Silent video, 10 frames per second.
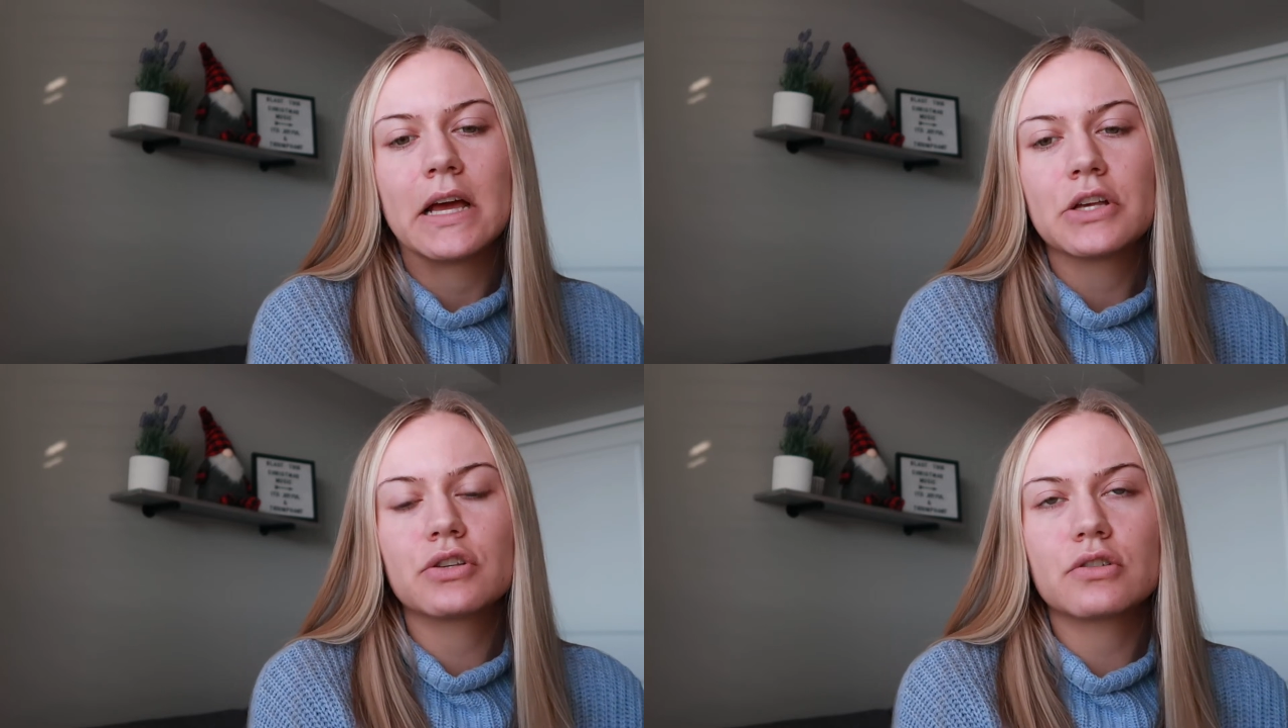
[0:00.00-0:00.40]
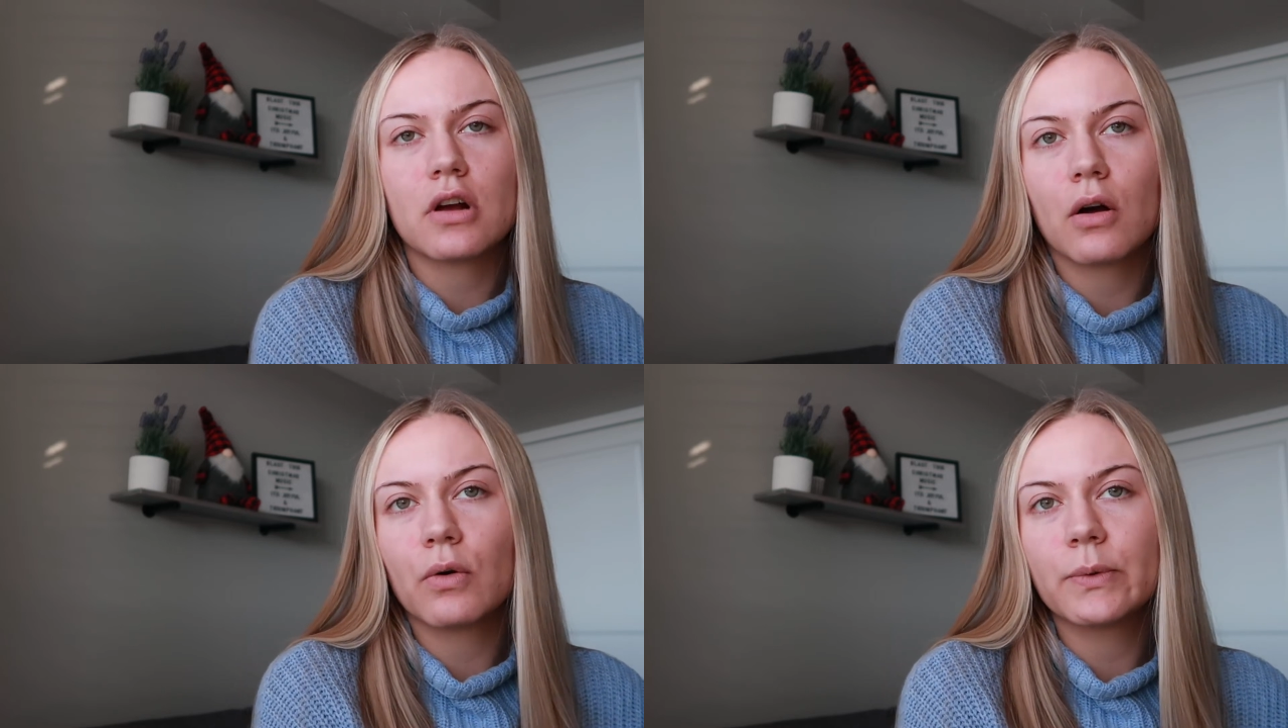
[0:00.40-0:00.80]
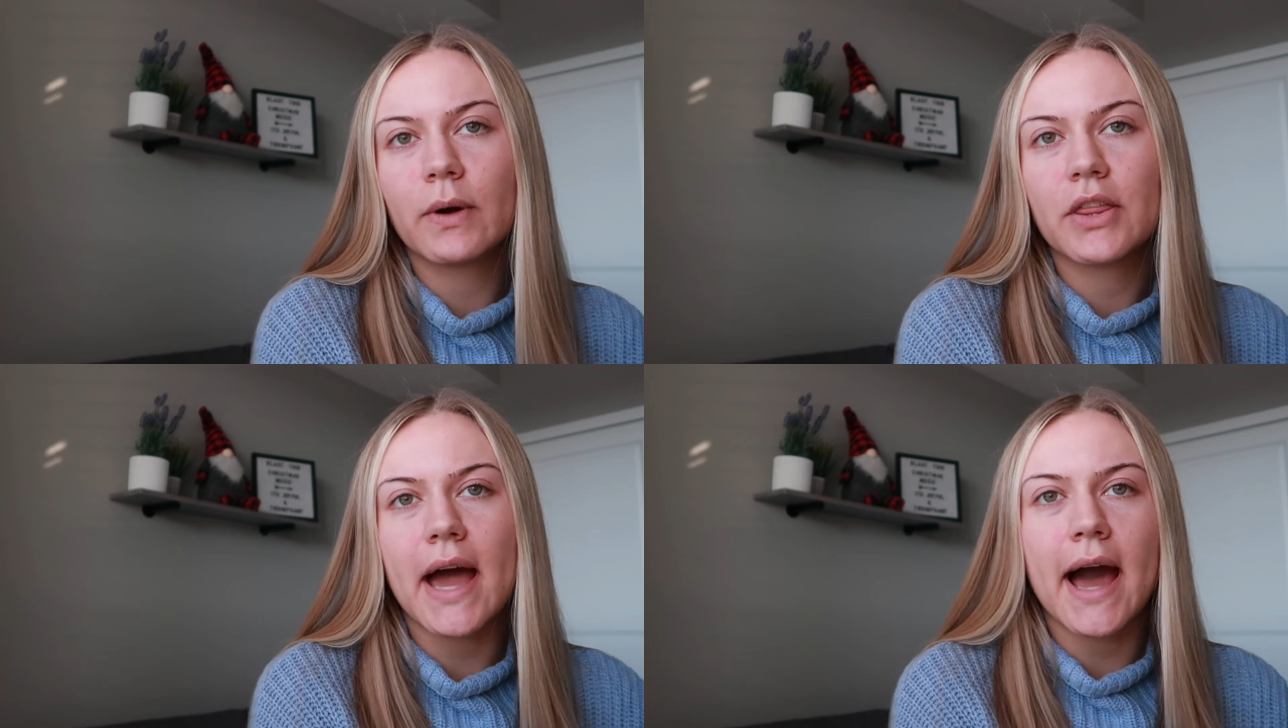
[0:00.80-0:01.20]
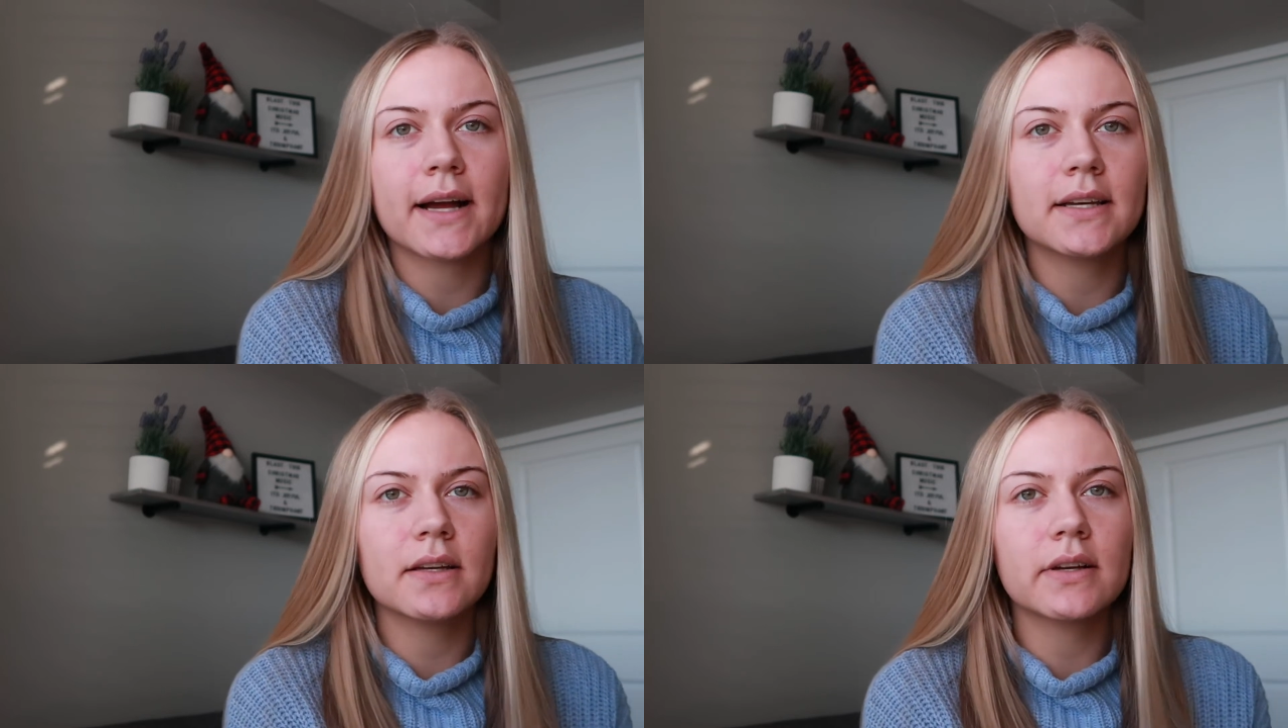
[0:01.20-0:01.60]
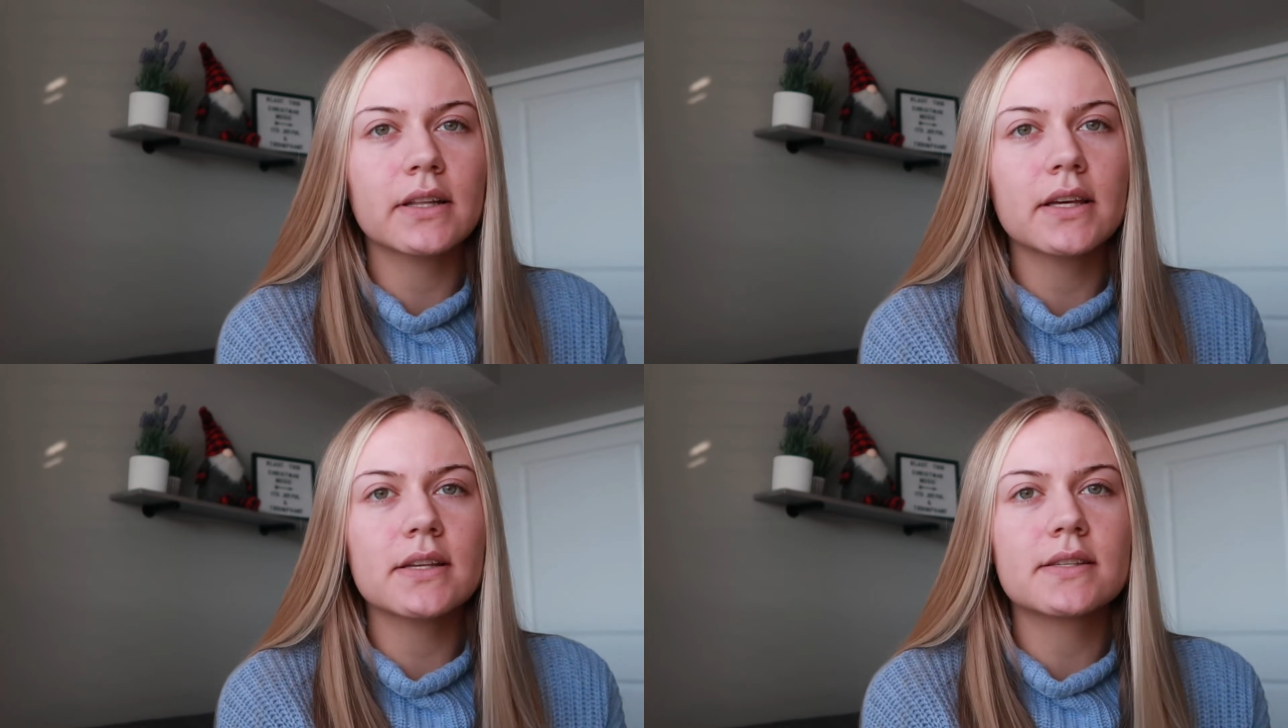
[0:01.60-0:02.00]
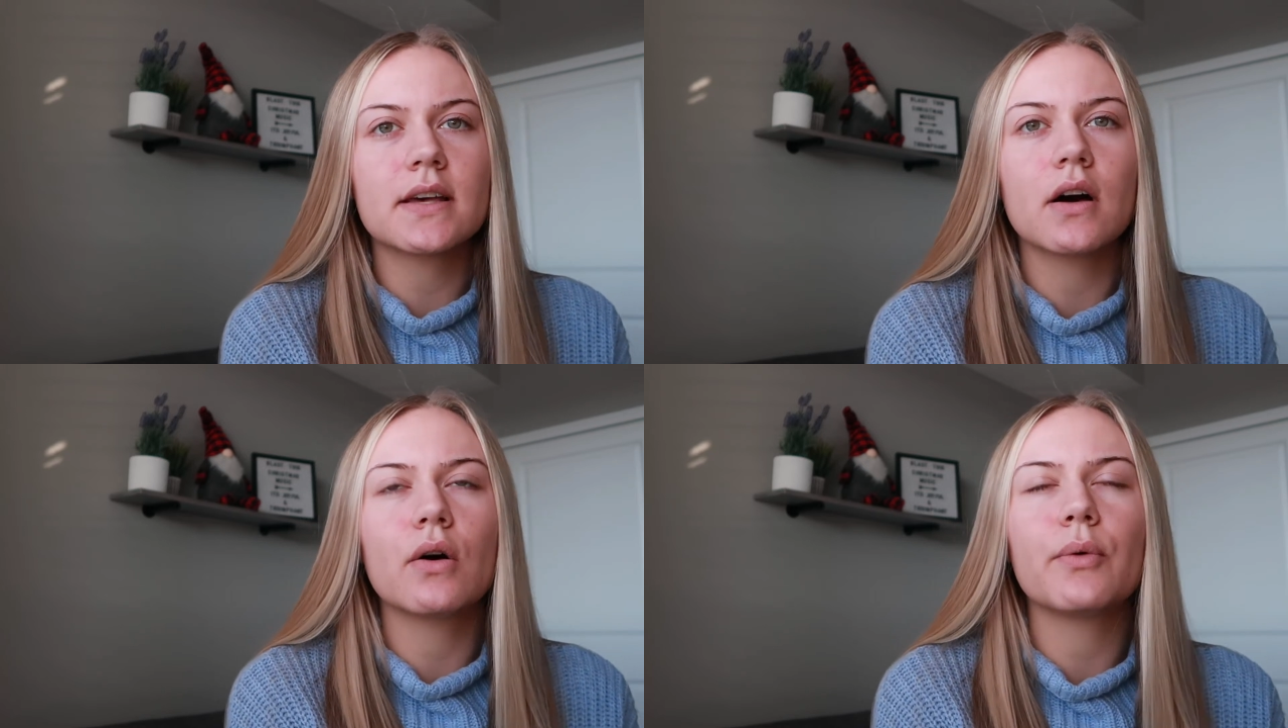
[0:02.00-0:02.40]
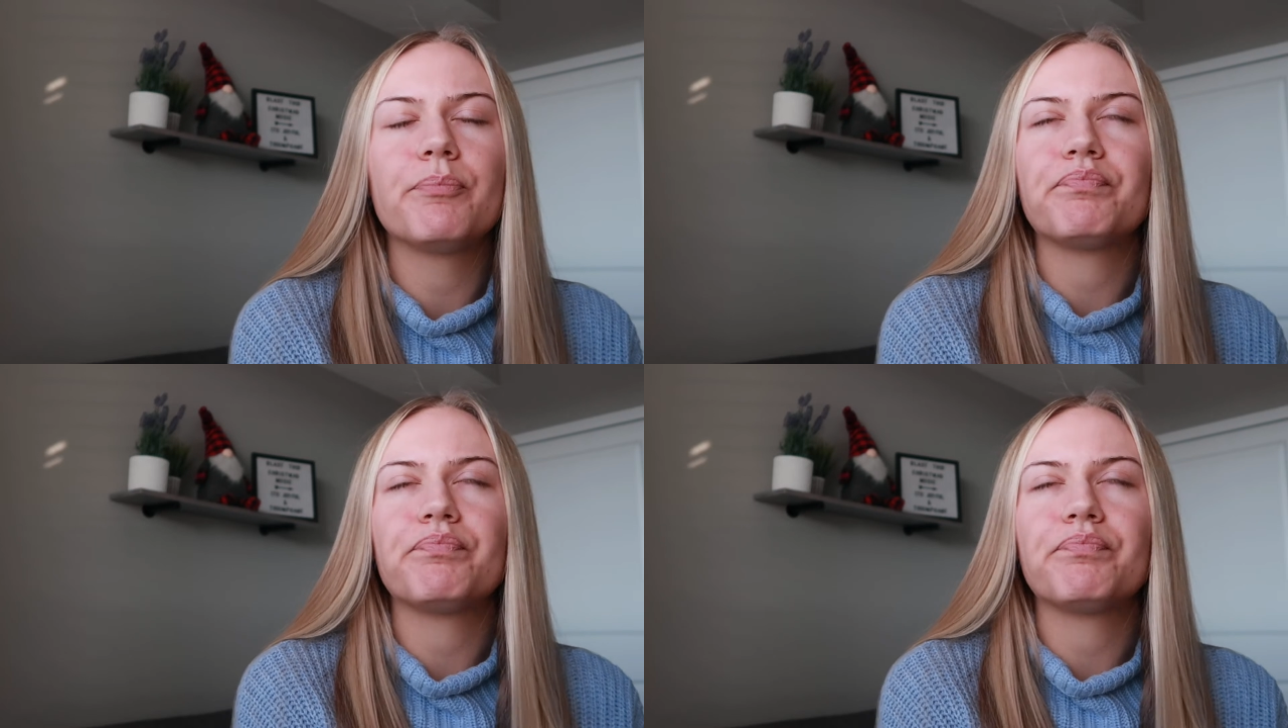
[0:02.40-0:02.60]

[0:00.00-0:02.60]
struggled with acne really, so